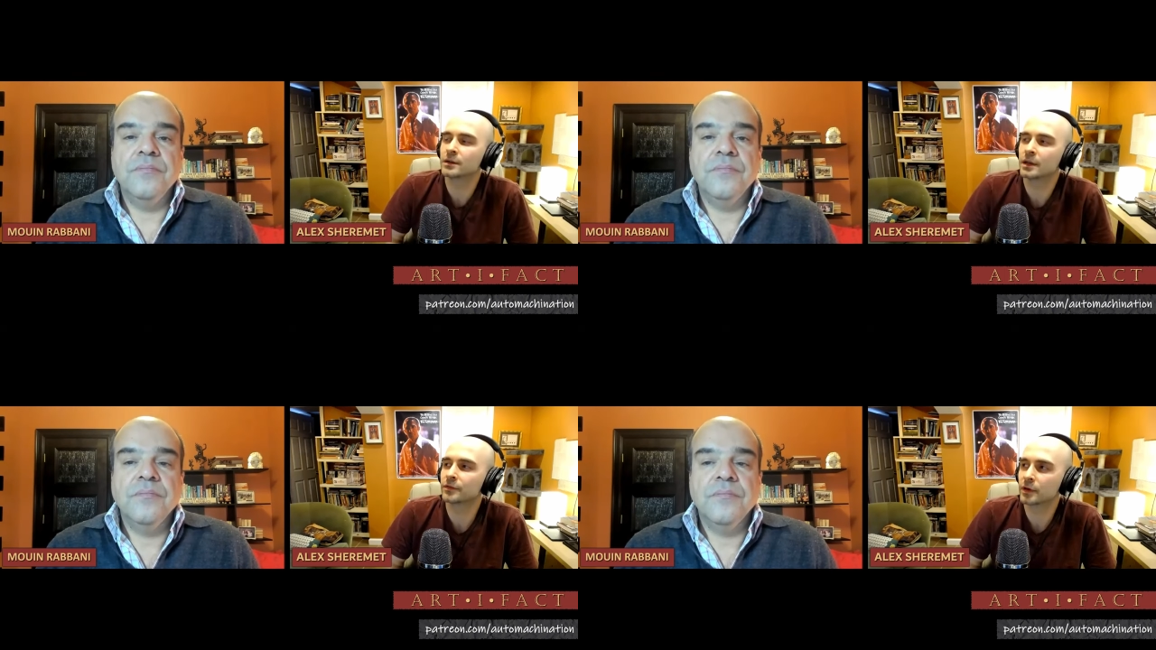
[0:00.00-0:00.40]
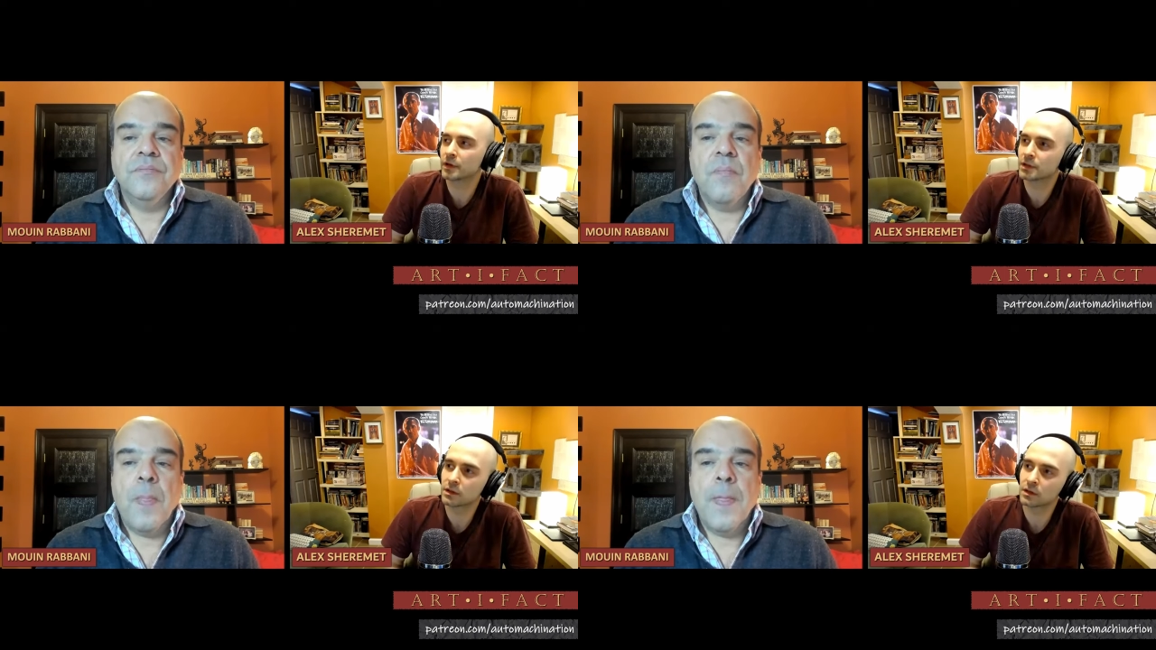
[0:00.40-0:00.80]

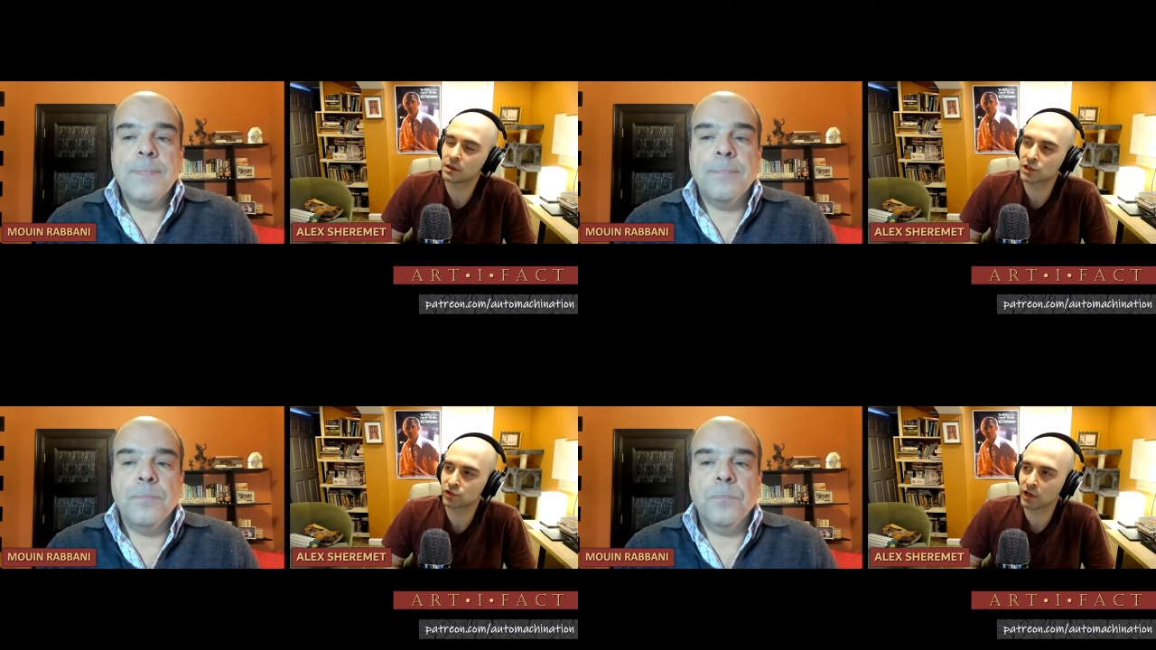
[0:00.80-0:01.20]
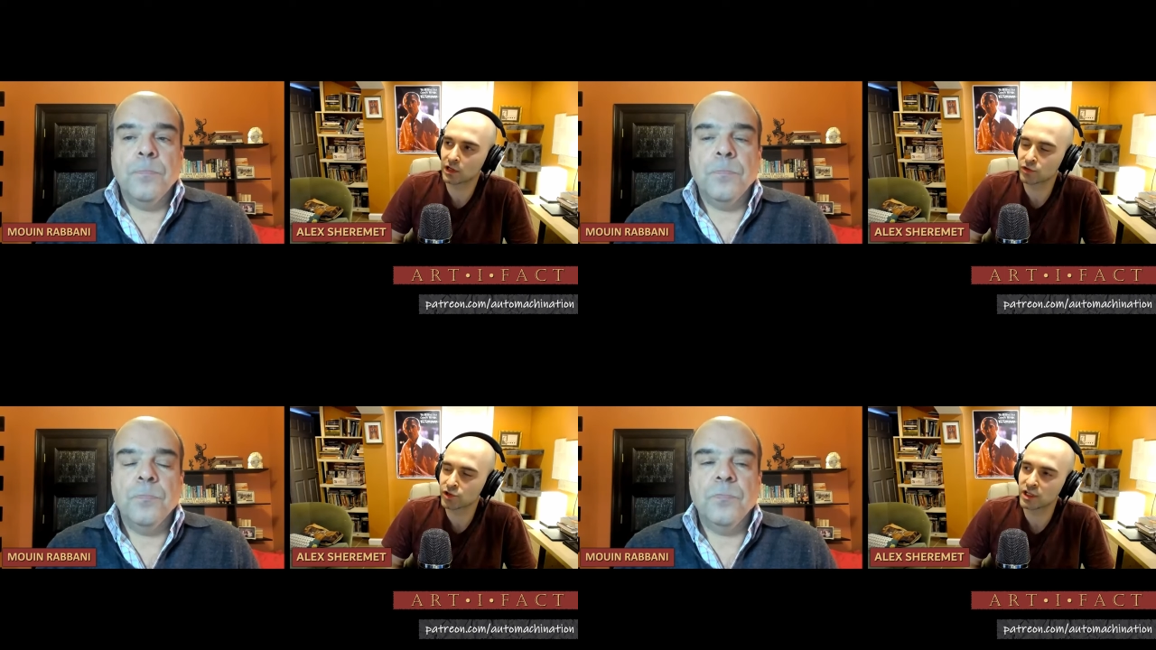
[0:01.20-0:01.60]
Speaker 1: different uh,
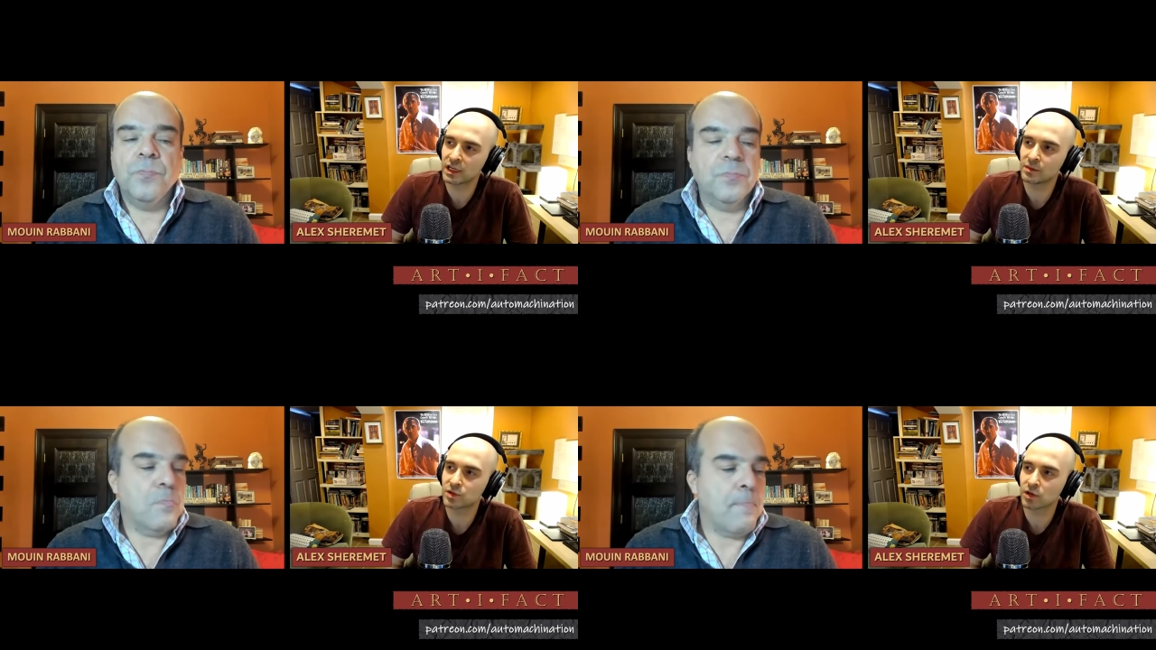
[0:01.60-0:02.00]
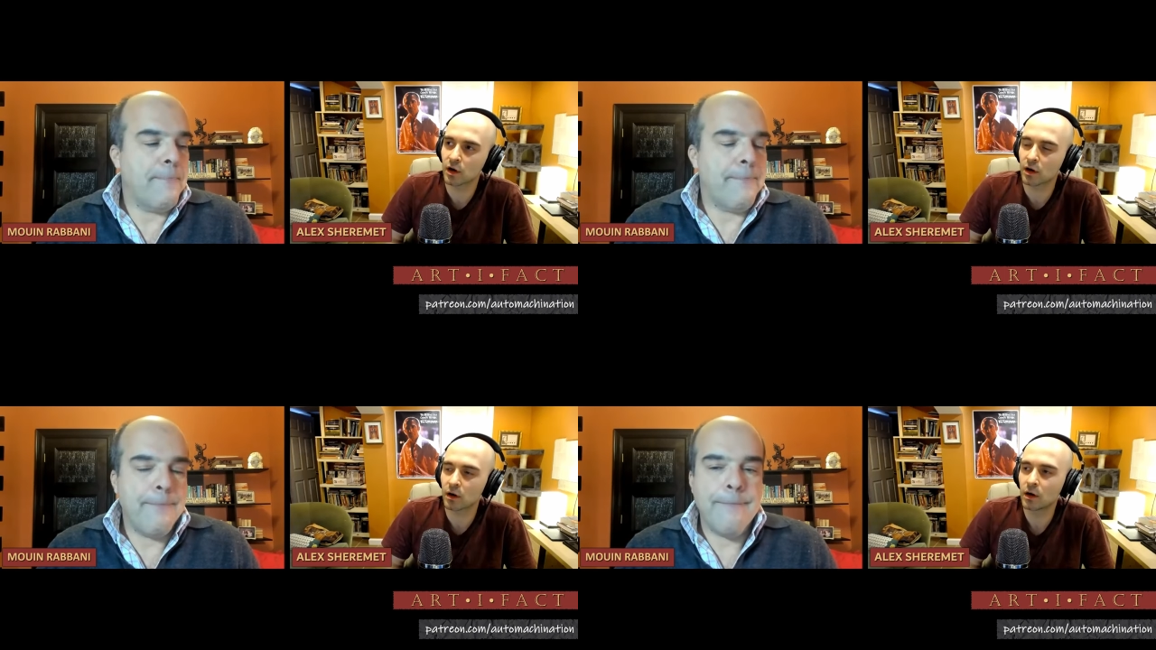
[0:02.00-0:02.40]
Israeli regimes
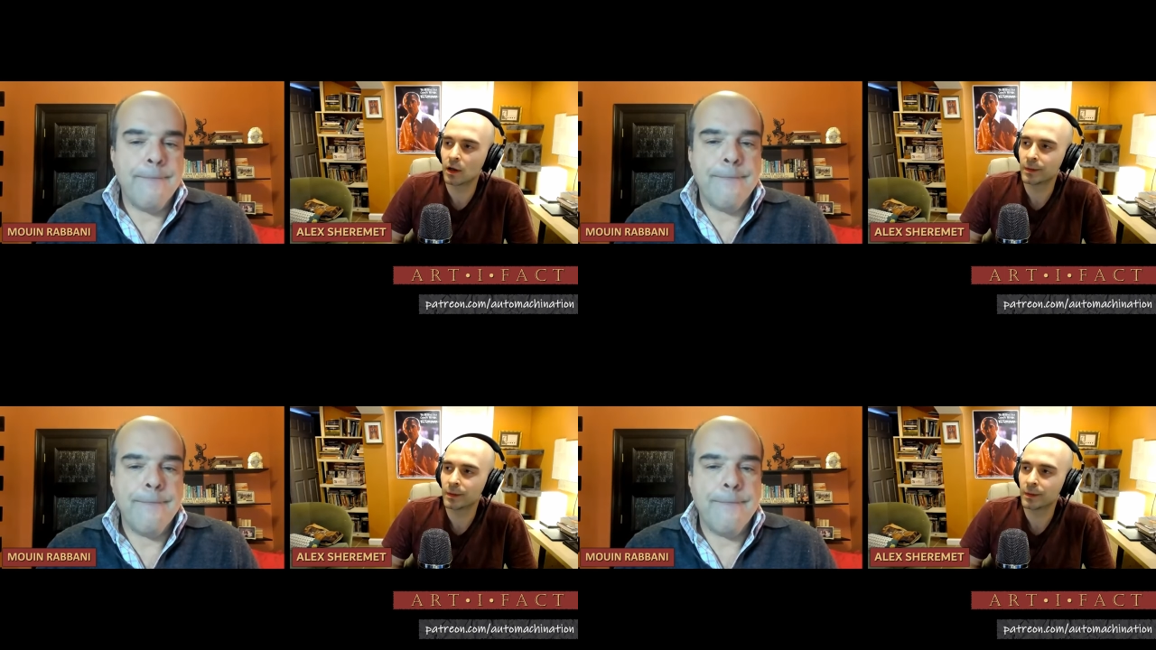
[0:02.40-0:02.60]
are,